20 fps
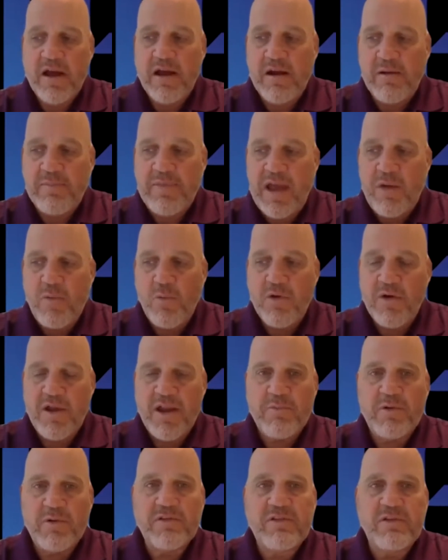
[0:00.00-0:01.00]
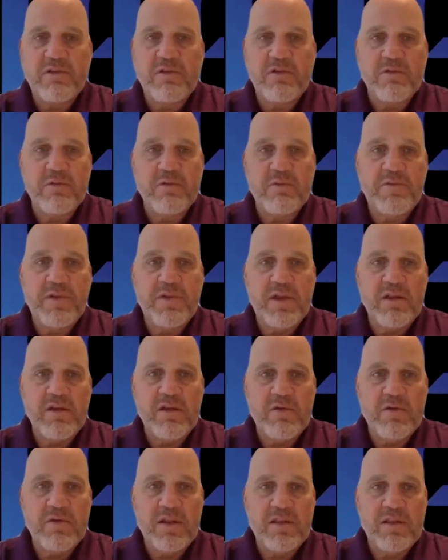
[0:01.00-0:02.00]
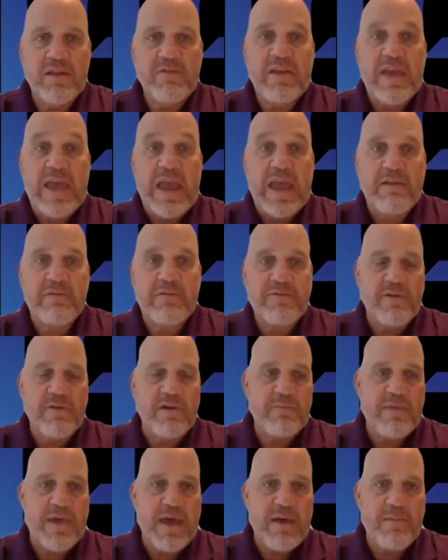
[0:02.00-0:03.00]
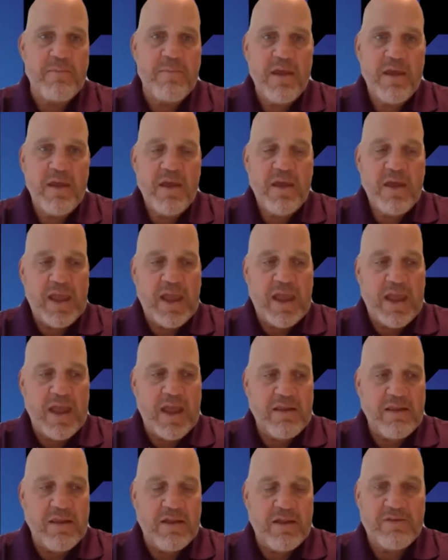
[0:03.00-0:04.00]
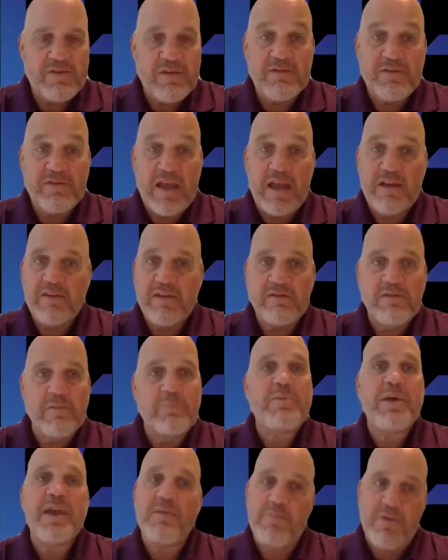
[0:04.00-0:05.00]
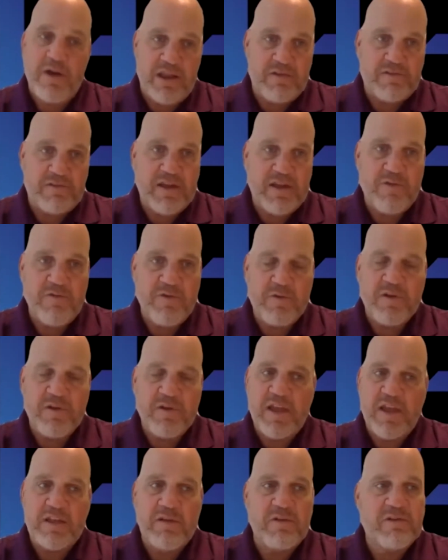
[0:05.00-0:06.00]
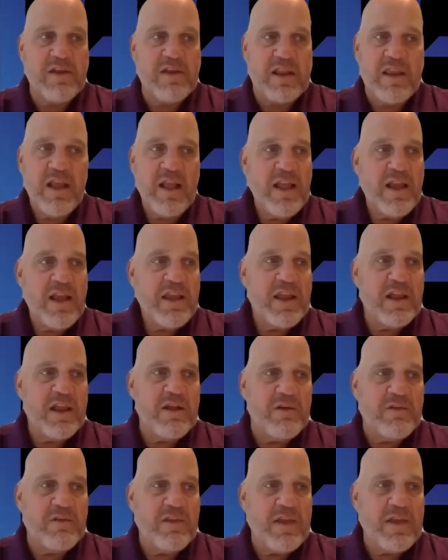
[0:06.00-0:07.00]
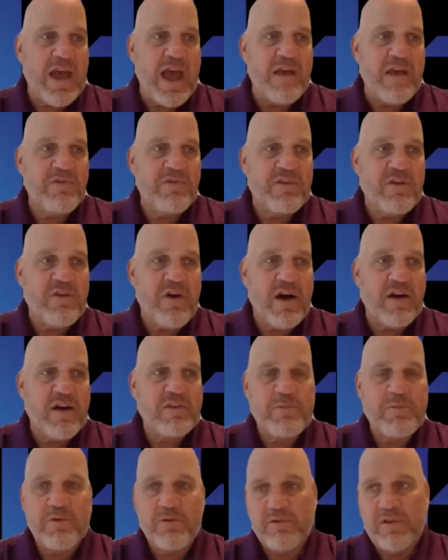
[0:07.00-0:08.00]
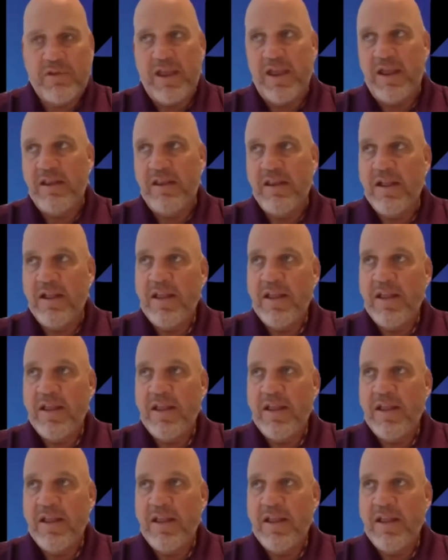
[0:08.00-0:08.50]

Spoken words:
that we're able to, alleviate from them. And it's a big money saver because, like you said, the average cost per lead,